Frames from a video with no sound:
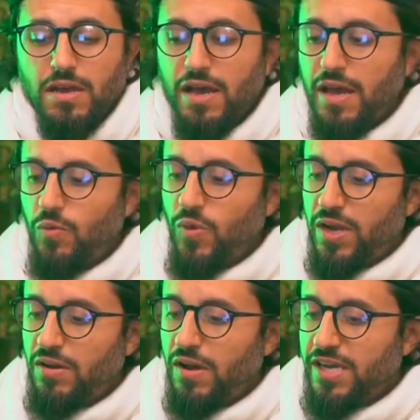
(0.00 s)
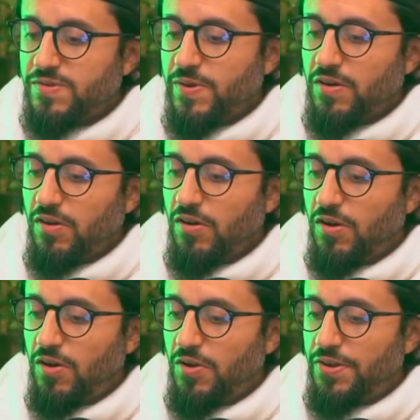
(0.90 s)
I went, I spent
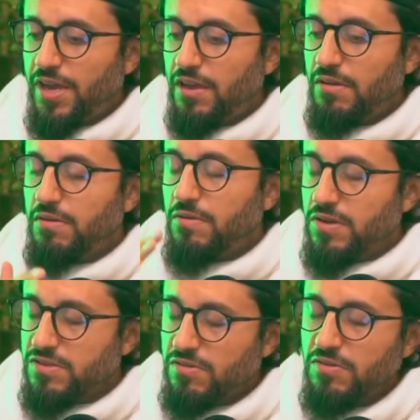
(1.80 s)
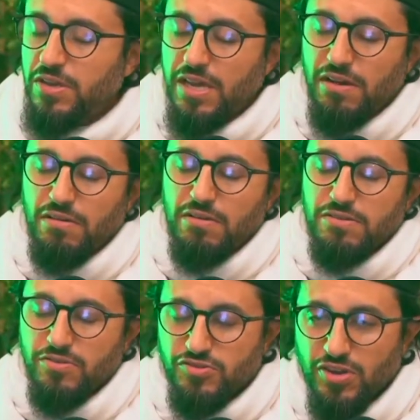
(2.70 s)
all night going to look out,
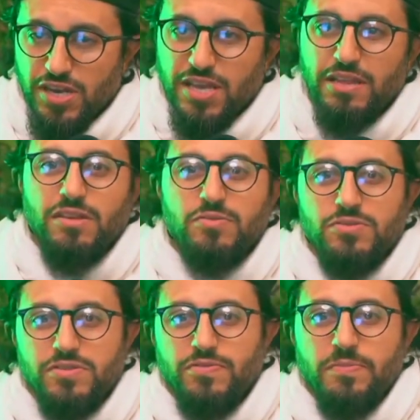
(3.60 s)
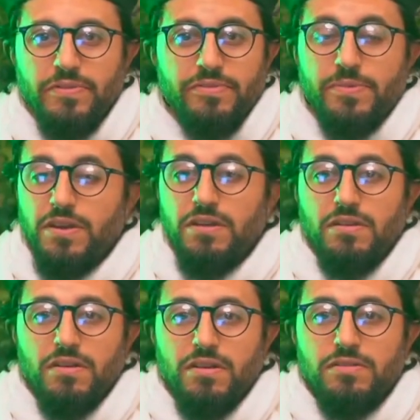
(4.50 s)
tr- trying to get loans from everybody,
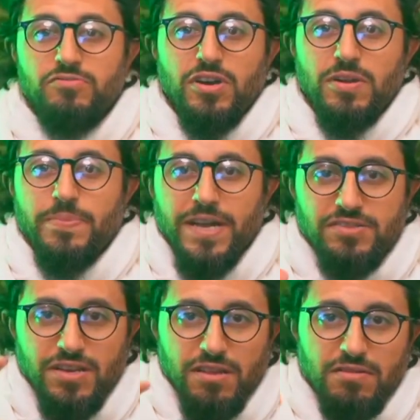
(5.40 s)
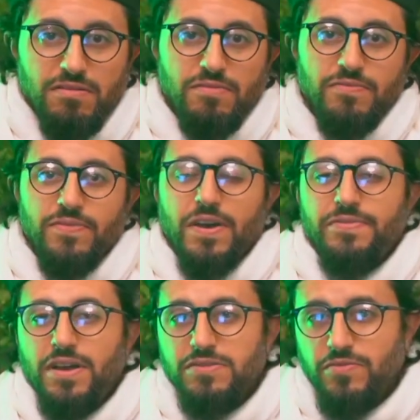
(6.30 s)
trying to patch together
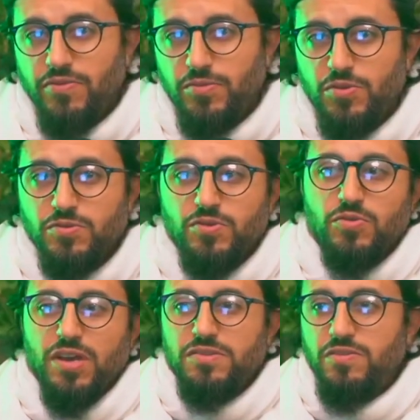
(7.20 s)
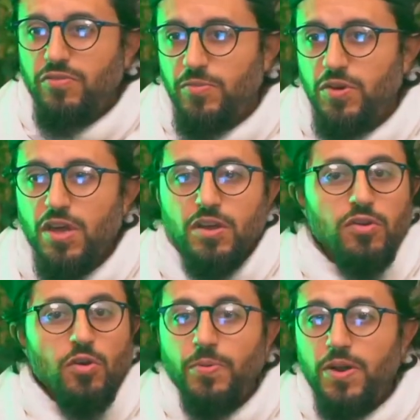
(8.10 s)
5,000 from you, 2,000 from you.
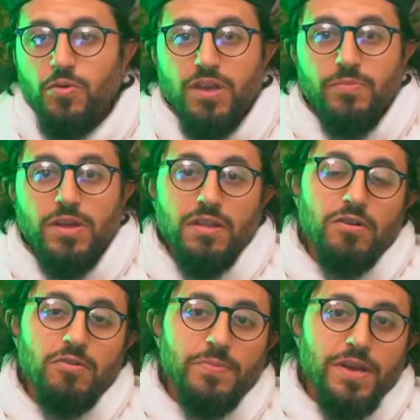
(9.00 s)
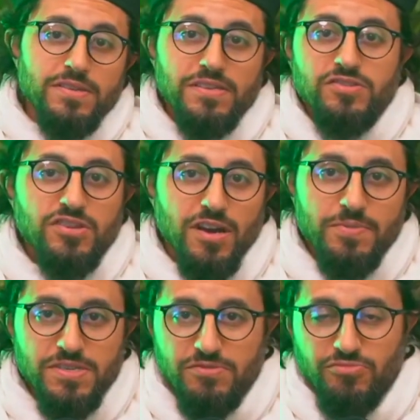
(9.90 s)
Nobody would give me a loan because his job
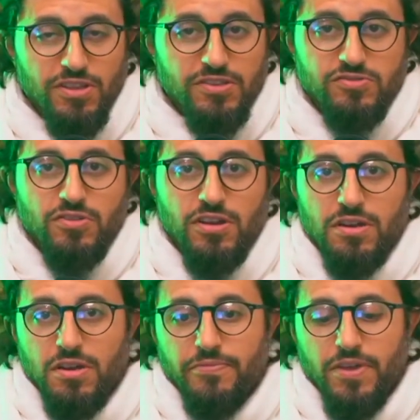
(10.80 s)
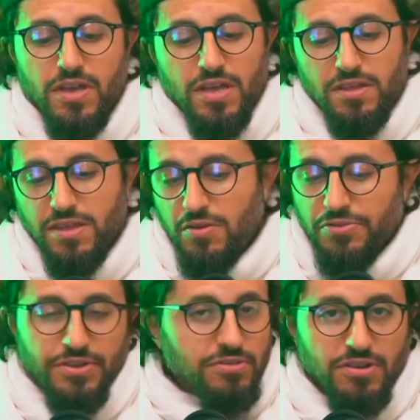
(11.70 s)
isn't really strong enough. They
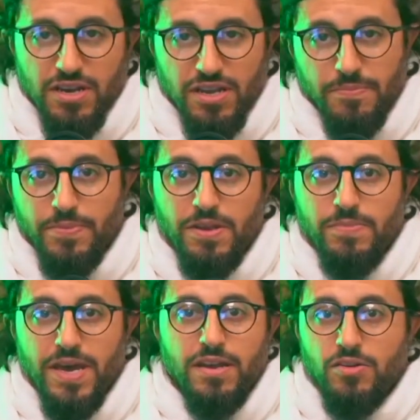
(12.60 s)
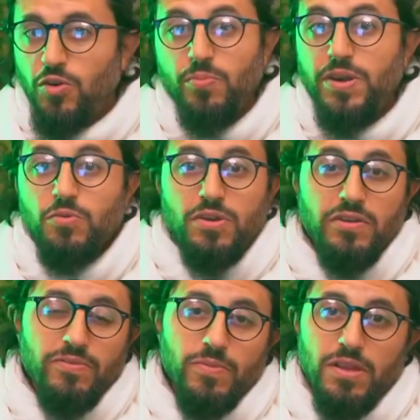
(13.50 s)
don't think they're going to get paid back. Nobody would
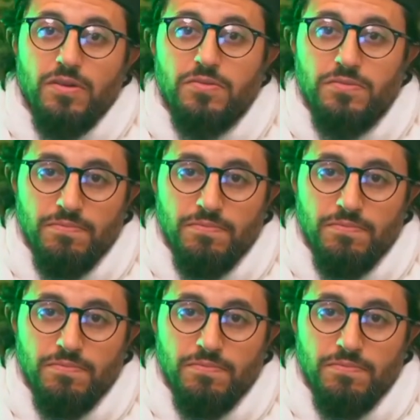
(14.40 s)
give him a loan.